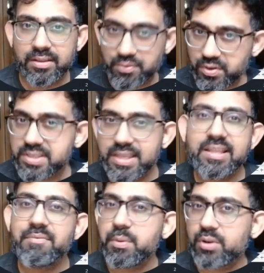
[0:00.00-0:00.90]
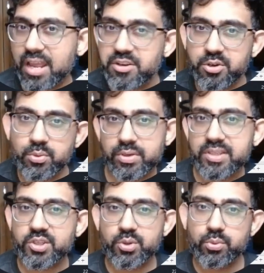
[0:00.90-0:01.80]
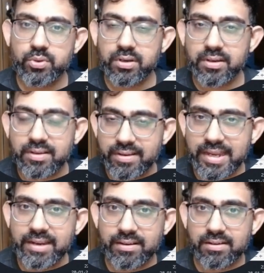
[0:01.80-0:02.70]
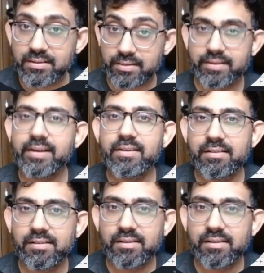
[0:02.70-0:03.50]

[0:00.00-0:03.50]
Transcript: The first thing that we would like to do is to create a grid